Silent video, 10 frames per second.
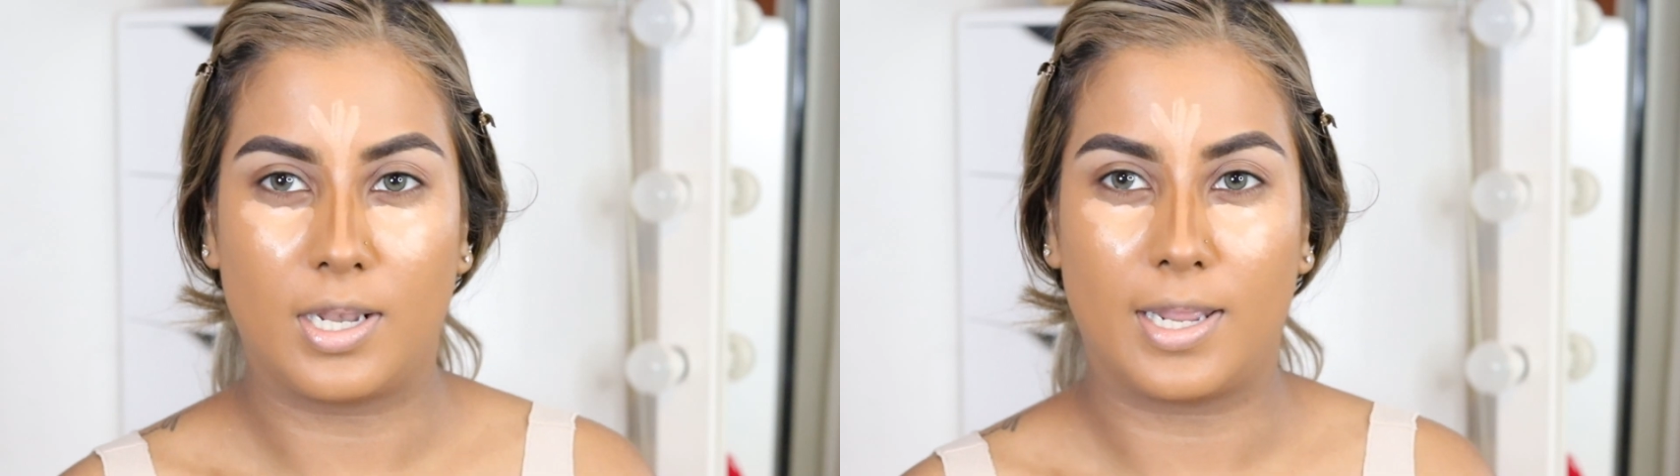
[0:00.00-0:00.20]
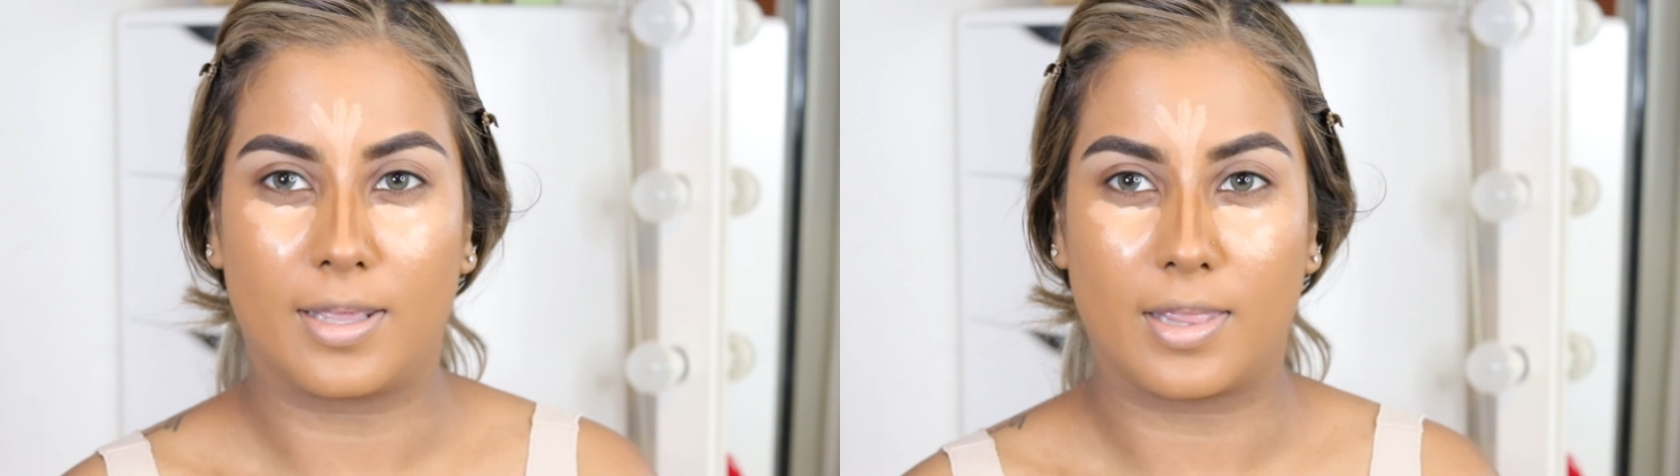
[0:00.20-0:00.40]

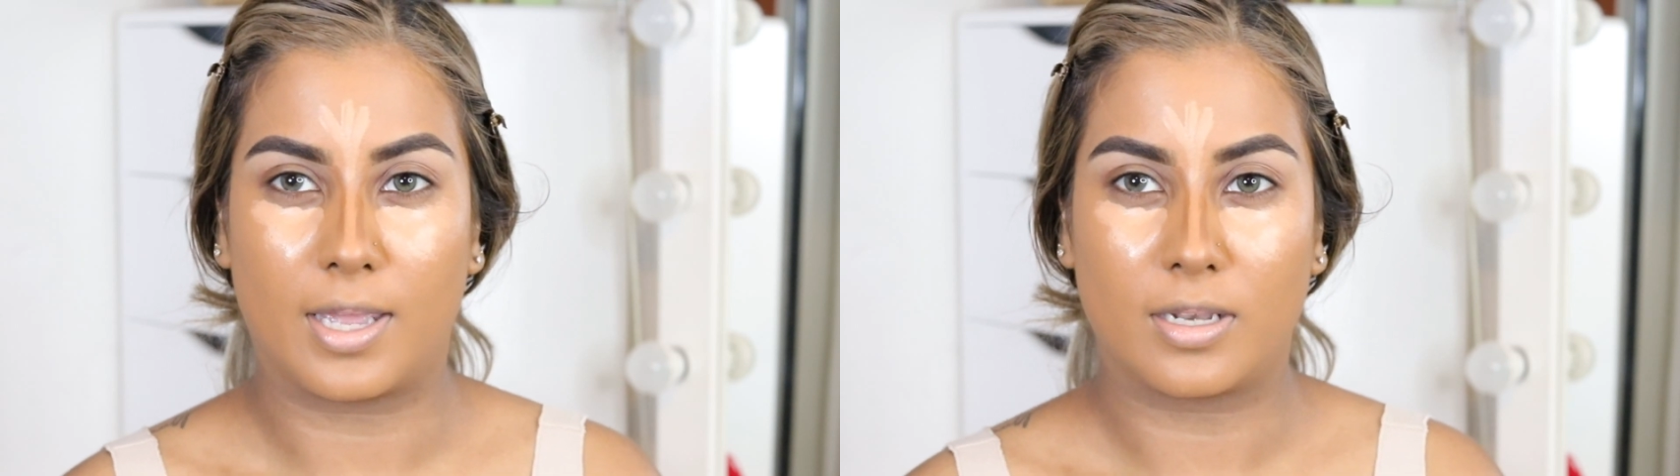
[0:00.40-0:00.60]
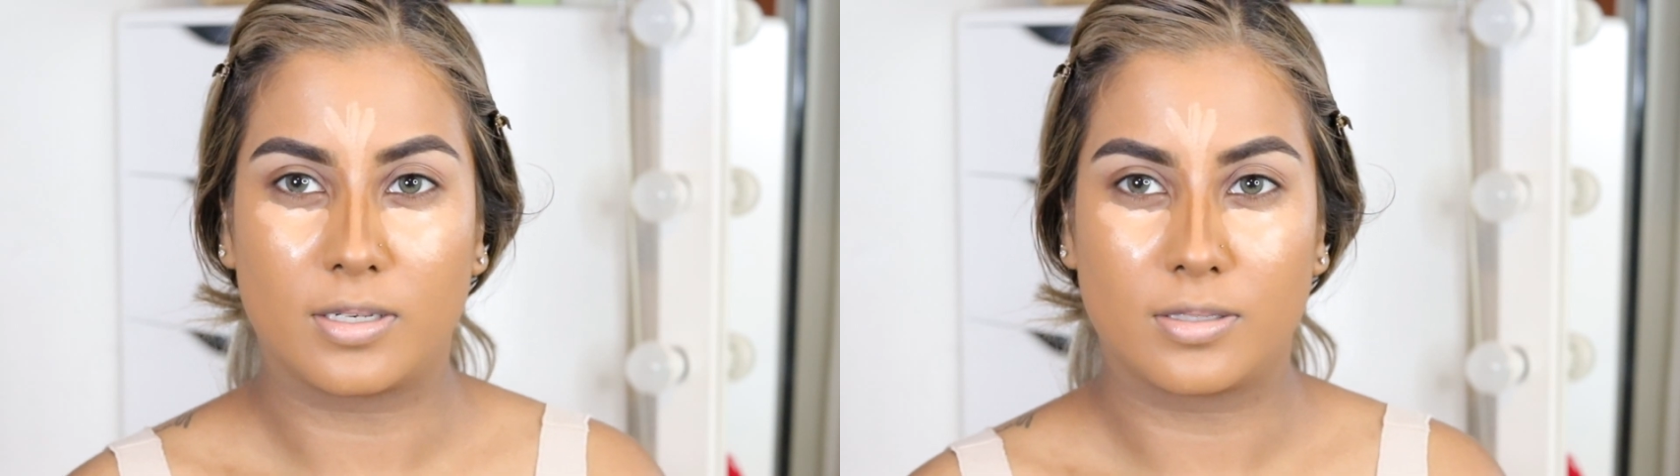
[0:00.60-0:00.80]
like
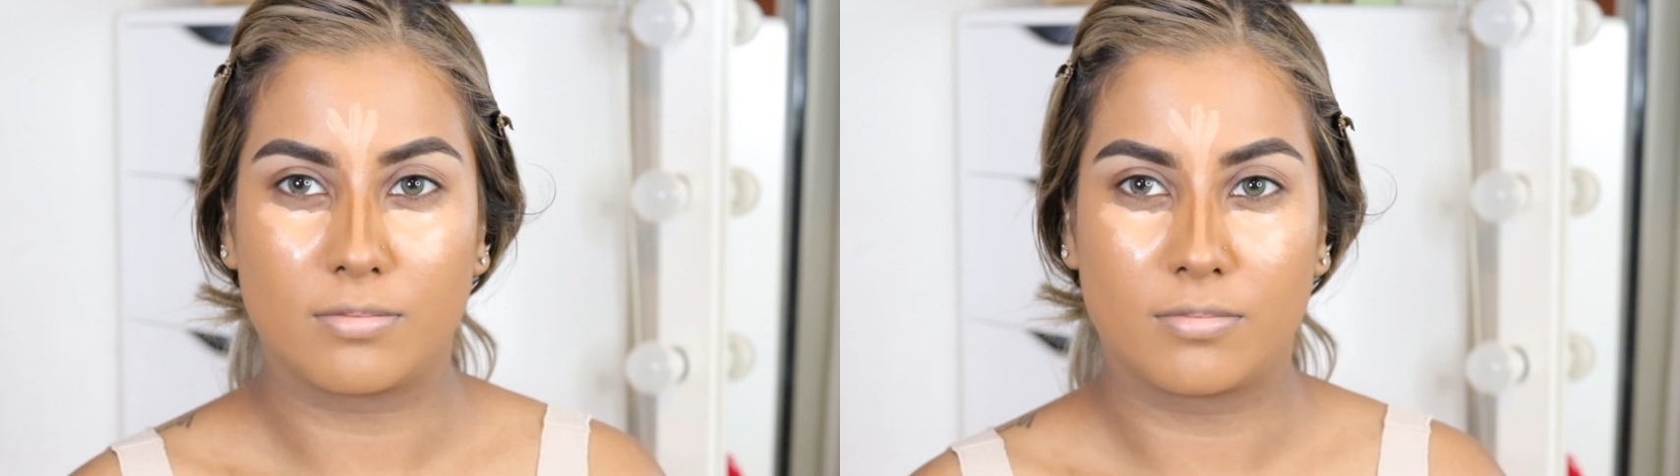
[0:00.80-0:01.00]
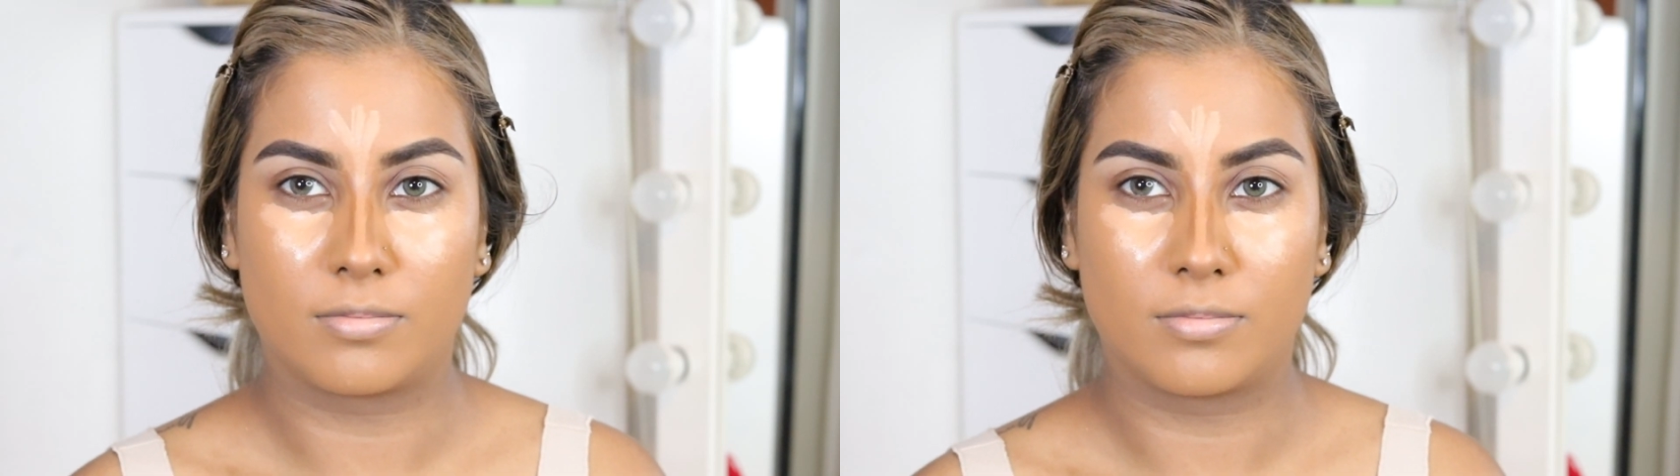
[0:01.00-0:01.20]
that.
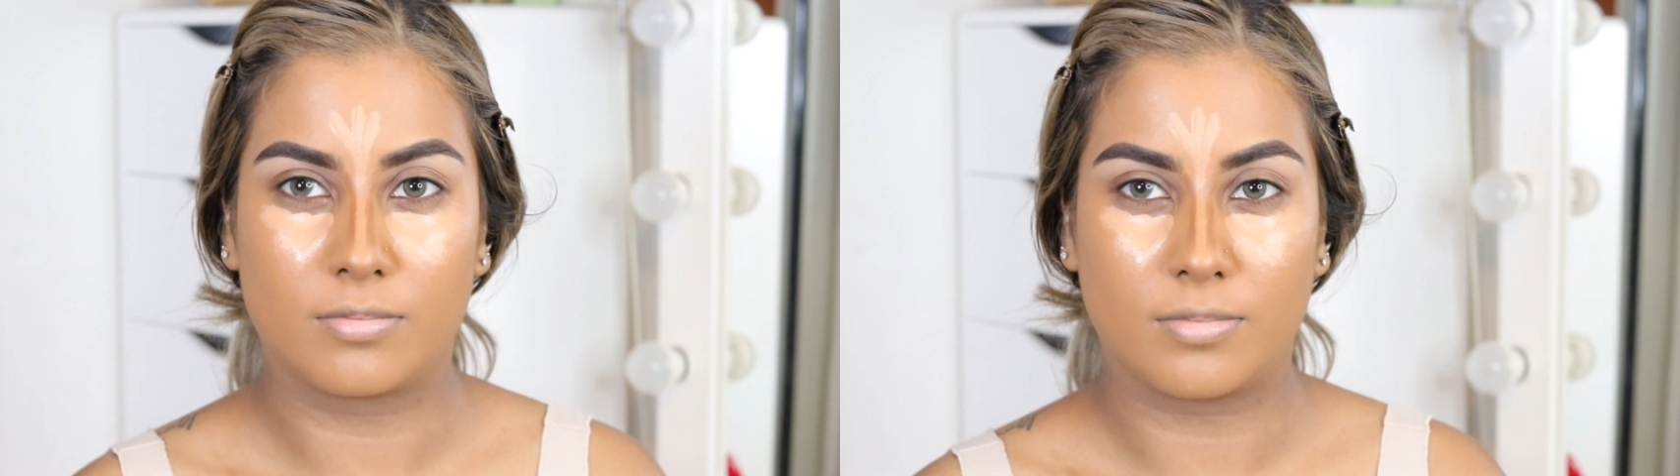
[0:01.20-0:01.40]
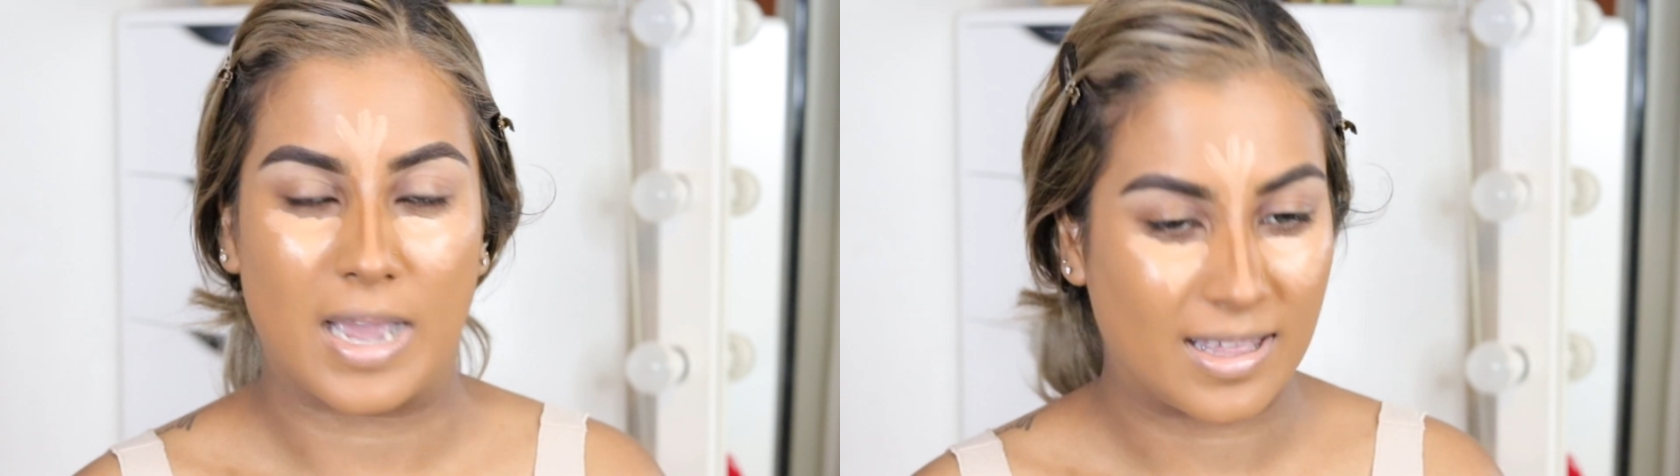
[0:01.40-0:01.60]

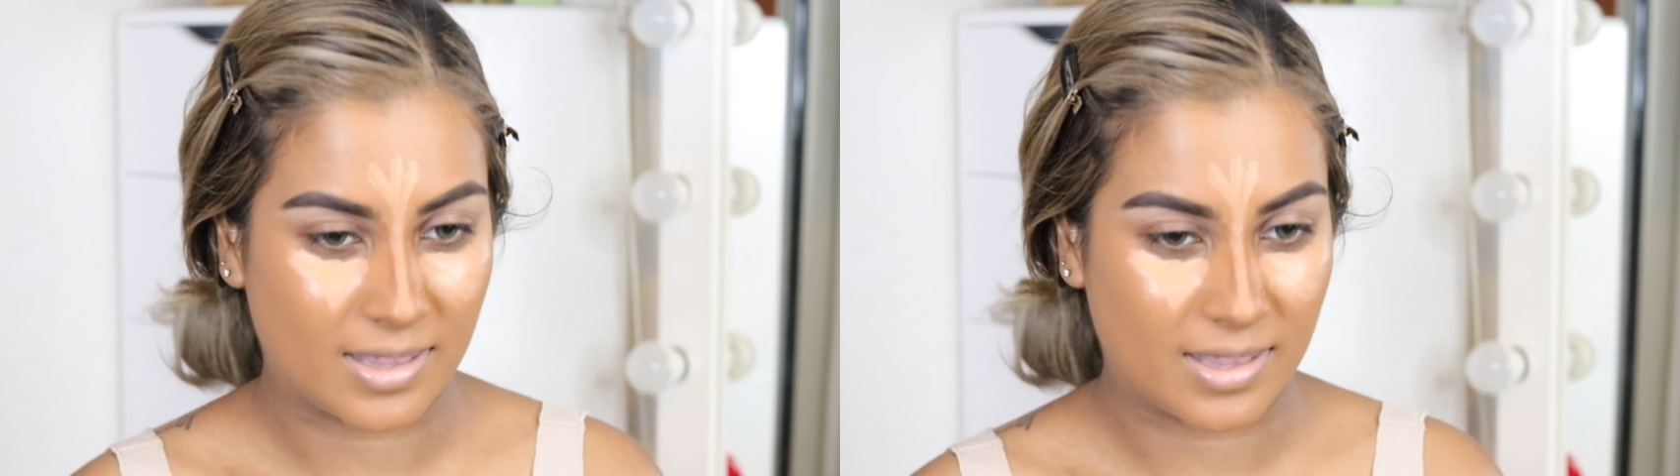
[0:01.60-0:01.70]
I